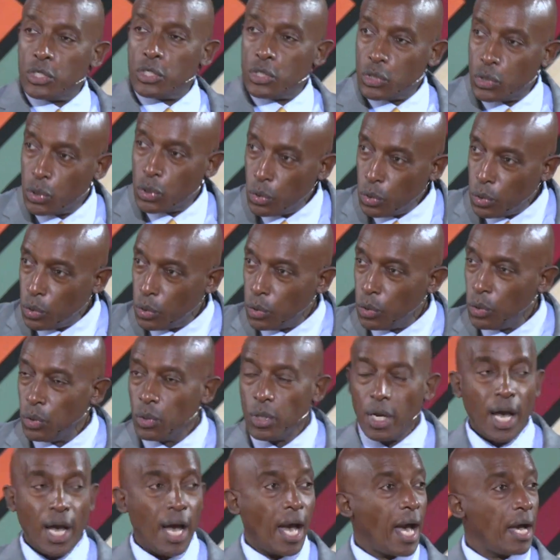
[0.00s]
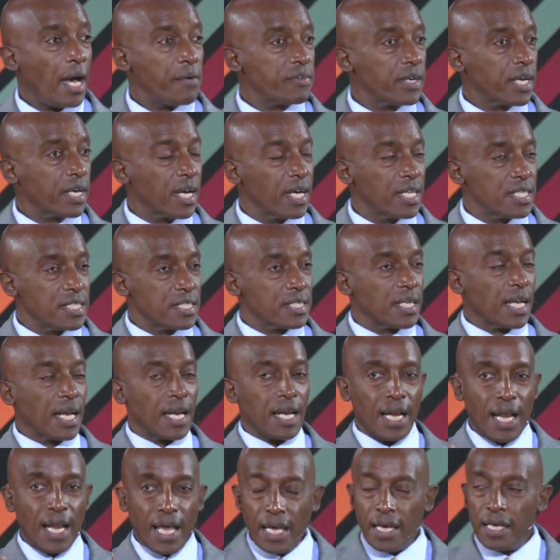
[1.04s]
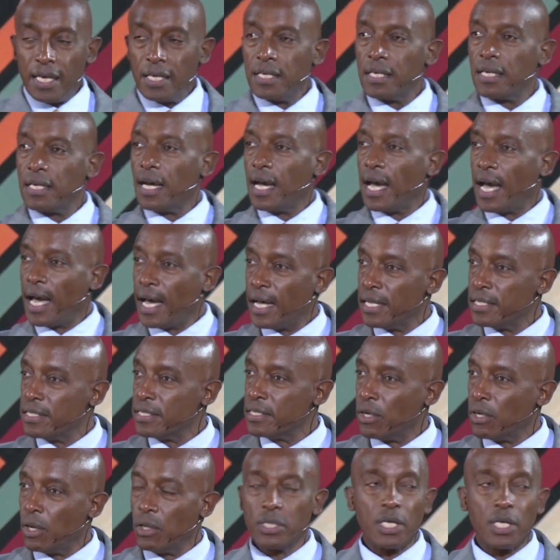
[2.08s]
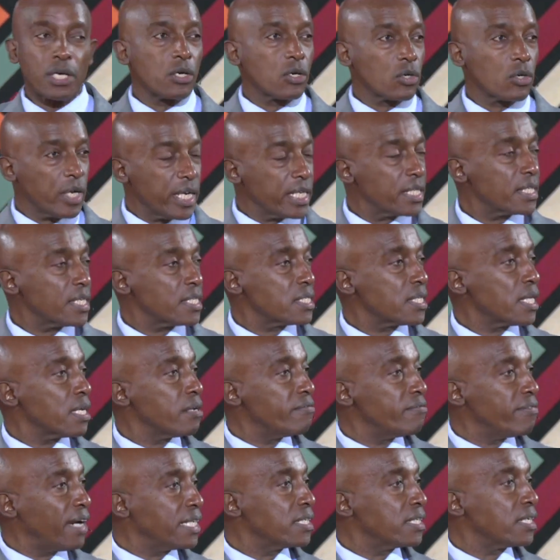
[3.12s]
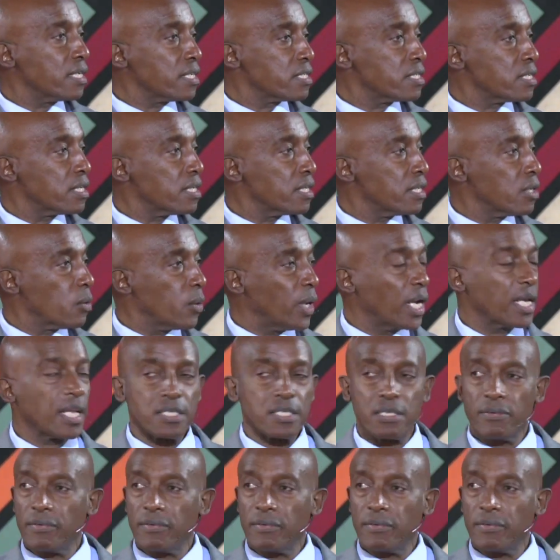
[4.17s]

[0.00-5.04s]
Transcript: Two Africans laid hands on the greatest evangelist the world has